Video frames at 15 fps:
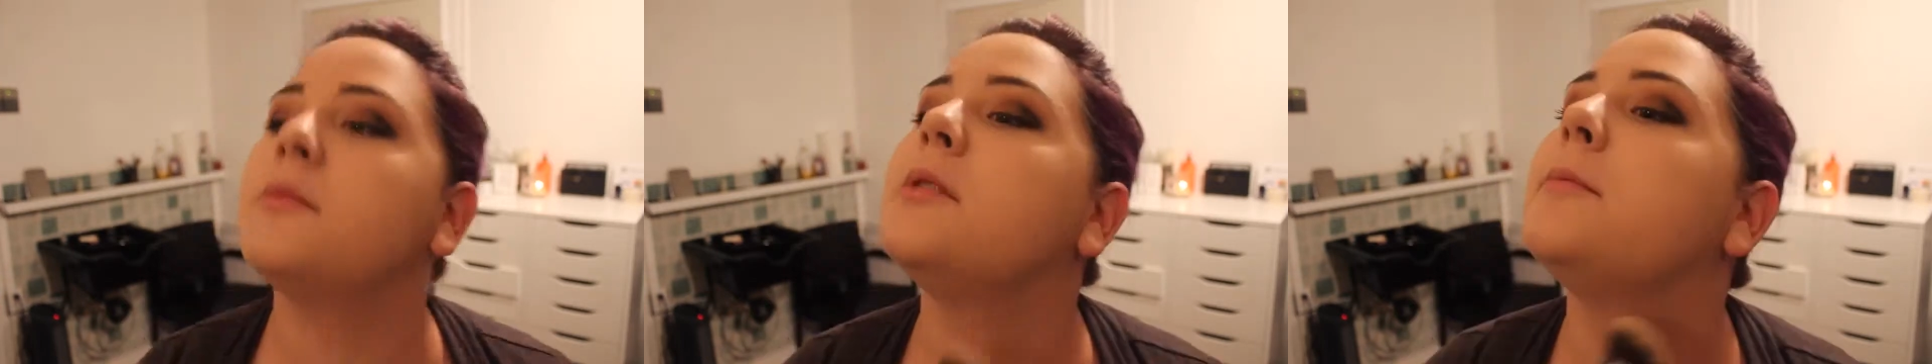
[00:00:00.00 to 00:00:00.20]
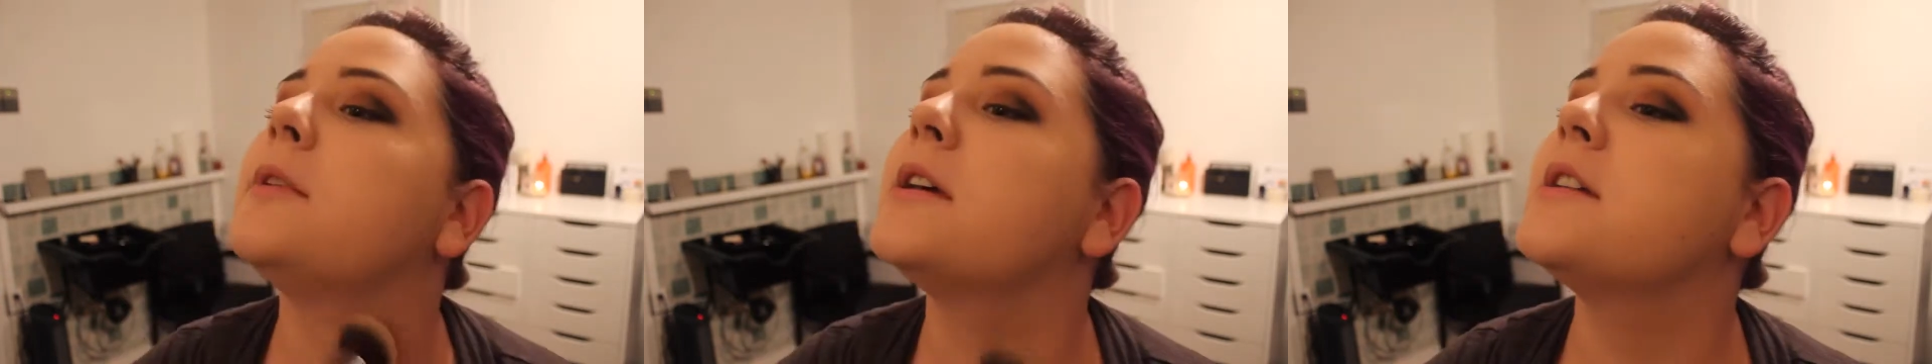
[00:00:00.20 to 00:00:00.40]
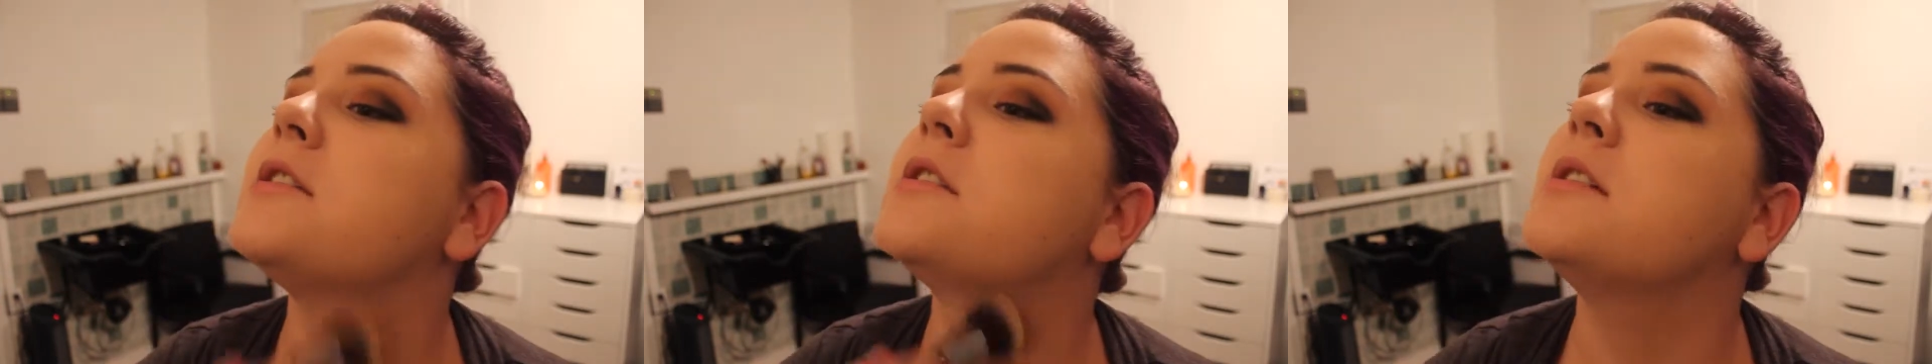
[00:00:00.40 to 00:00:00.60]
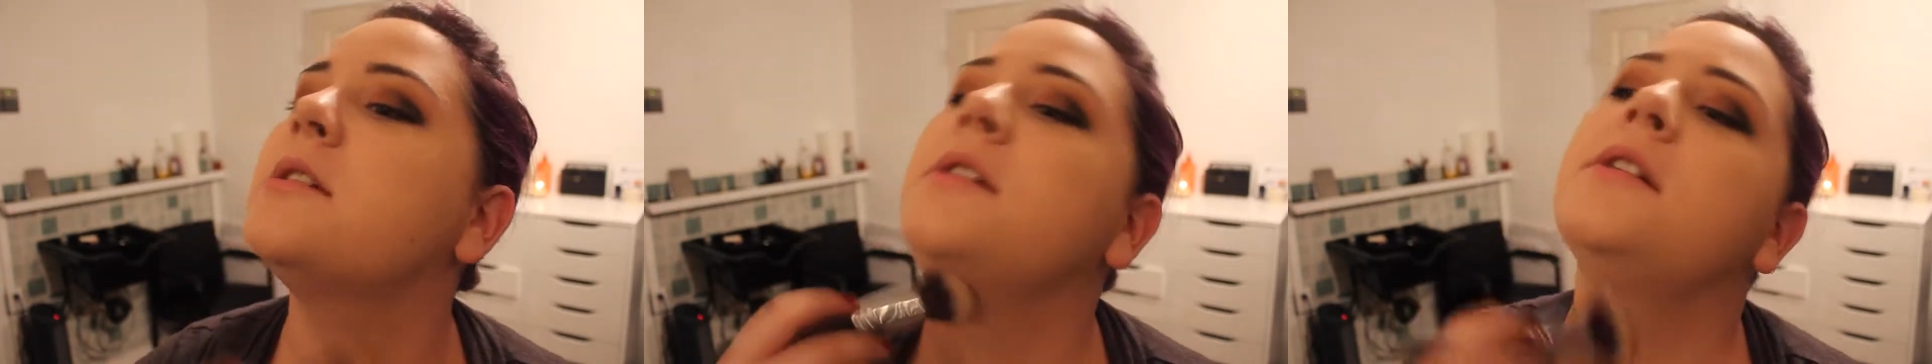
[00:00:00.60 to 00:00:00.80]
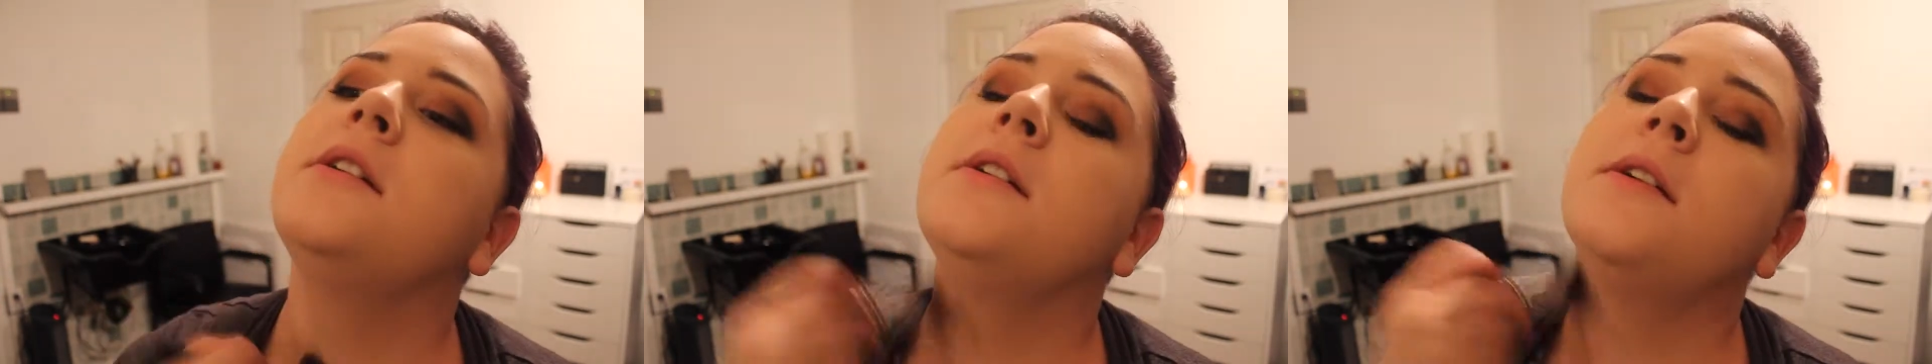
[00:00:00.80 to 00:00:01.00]
my brush
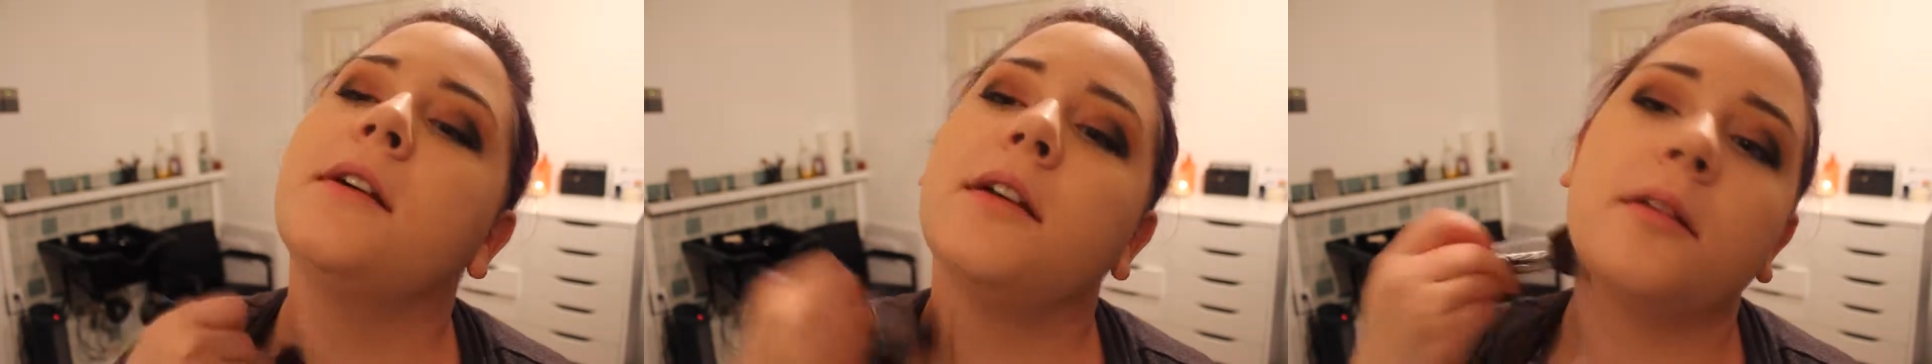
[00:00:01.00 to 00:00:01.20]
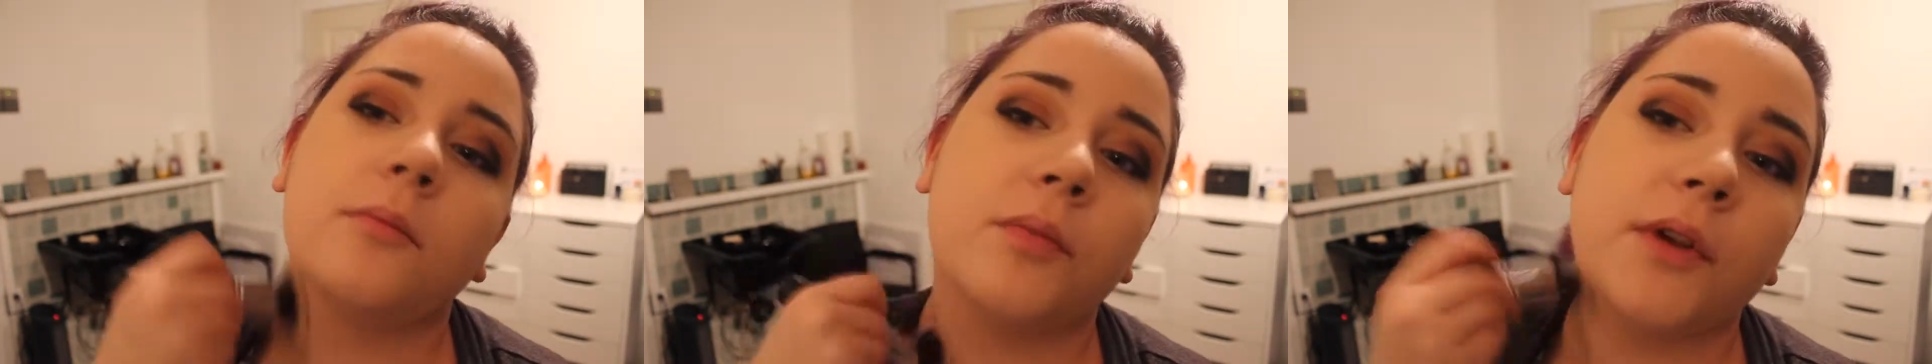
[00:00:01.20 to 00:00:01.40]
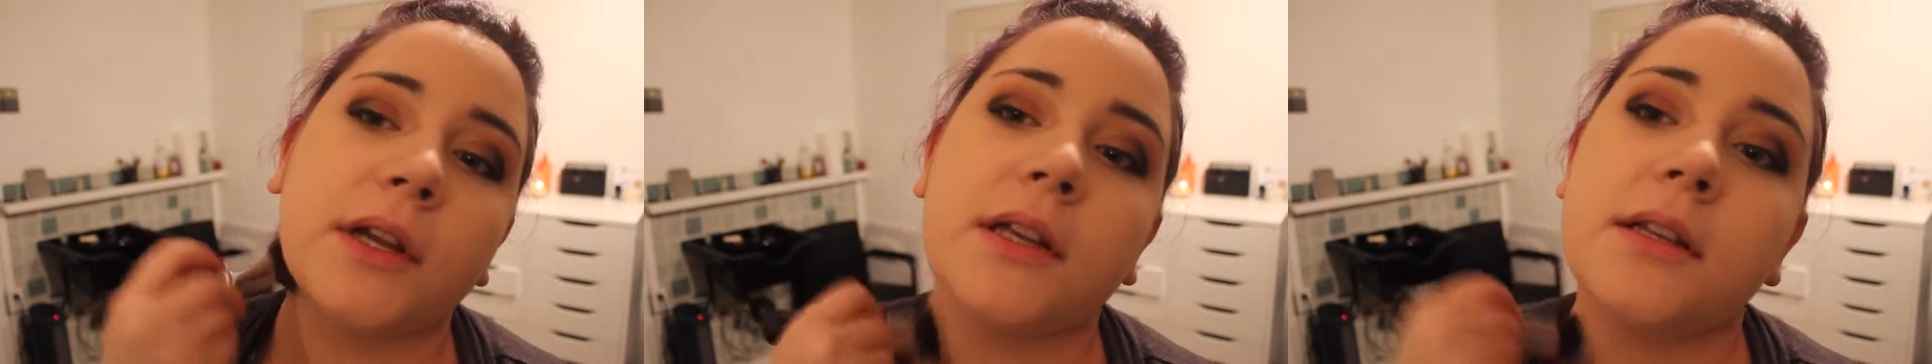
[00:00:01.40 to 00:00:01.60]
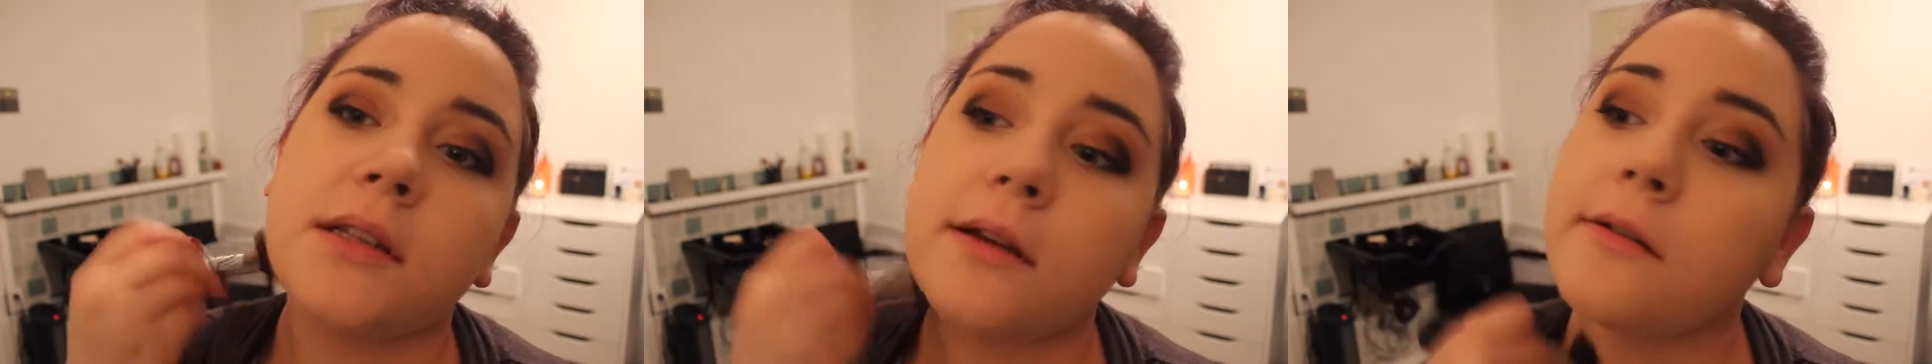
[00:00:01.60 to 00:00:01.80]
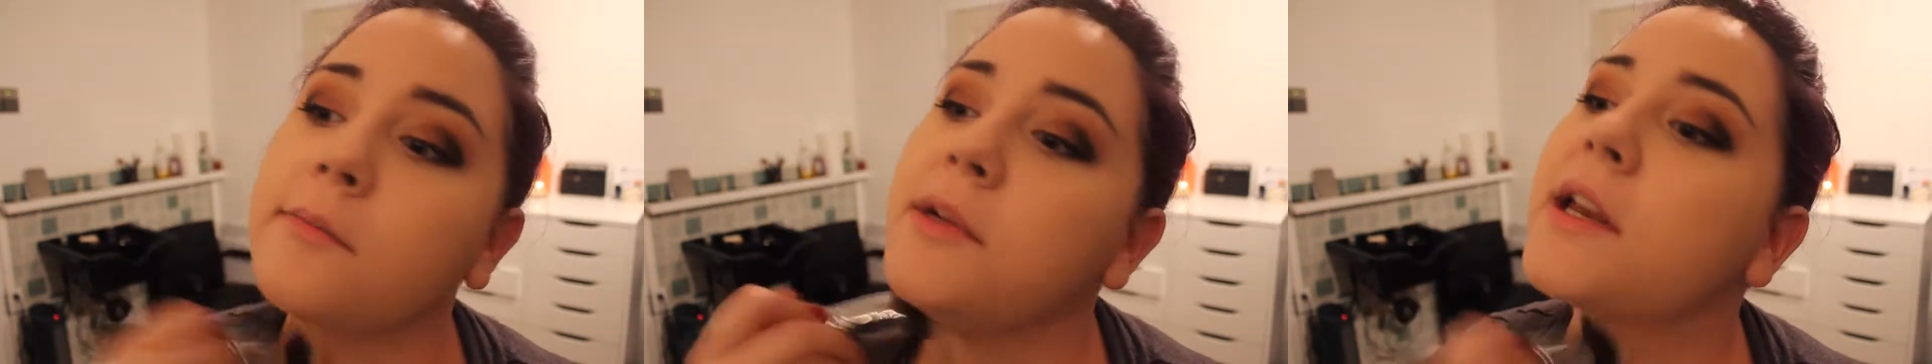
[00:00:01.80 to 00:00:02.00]
and bring it
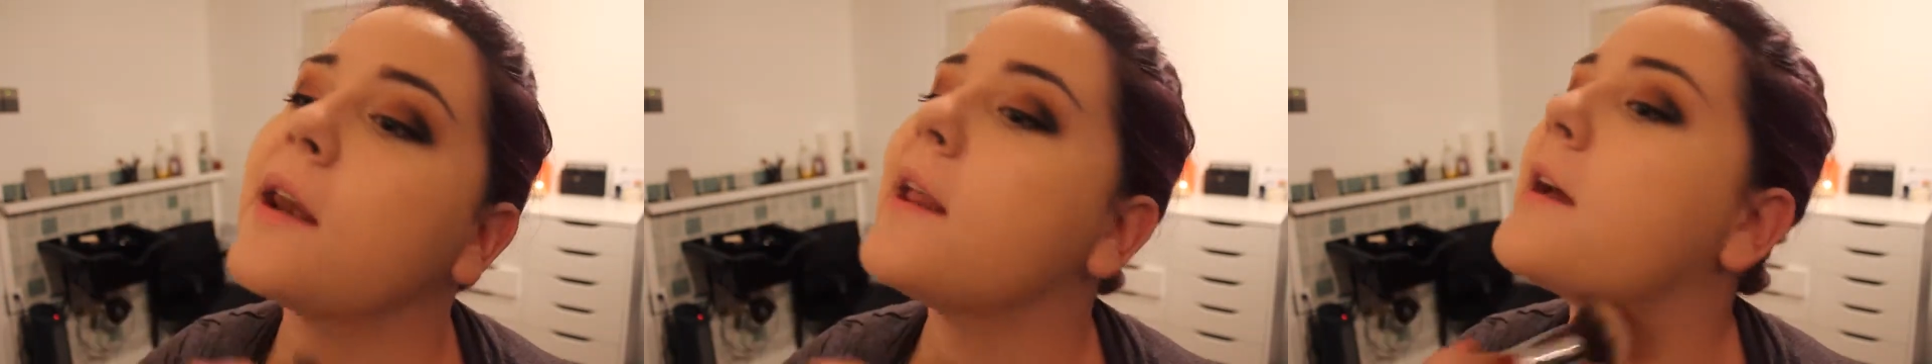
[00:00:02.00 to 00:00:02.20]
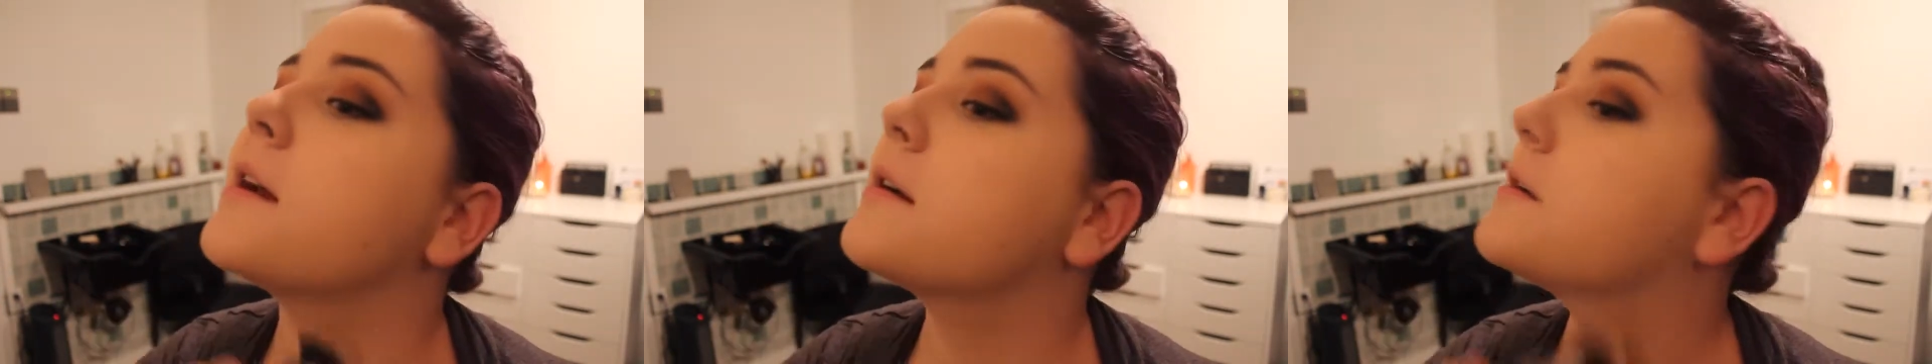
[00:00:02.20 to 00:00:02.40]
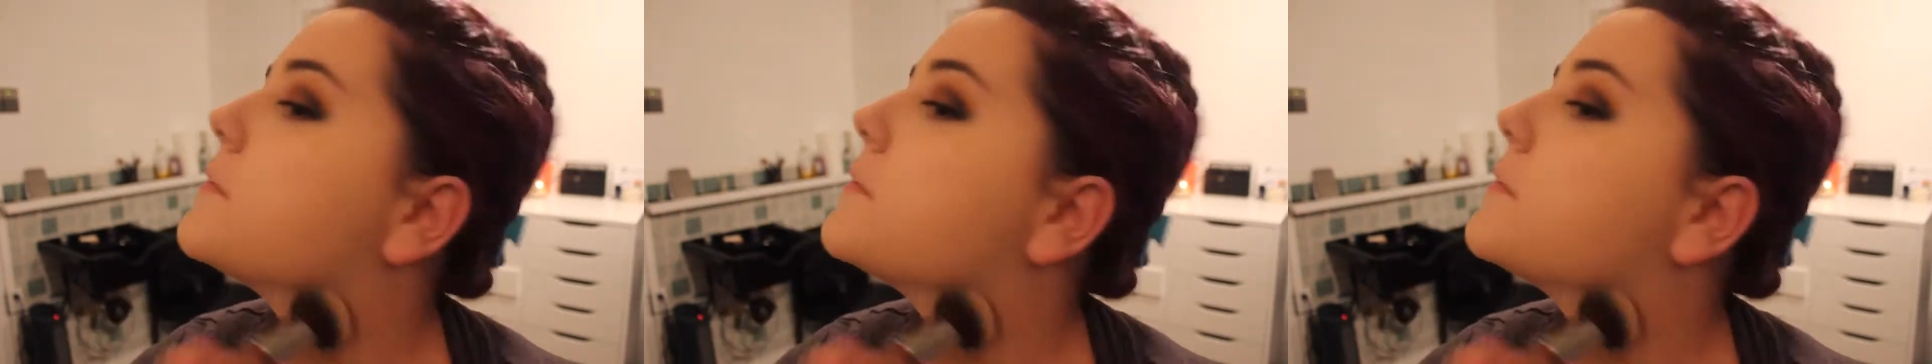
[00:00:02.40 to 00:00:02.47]
down my neck.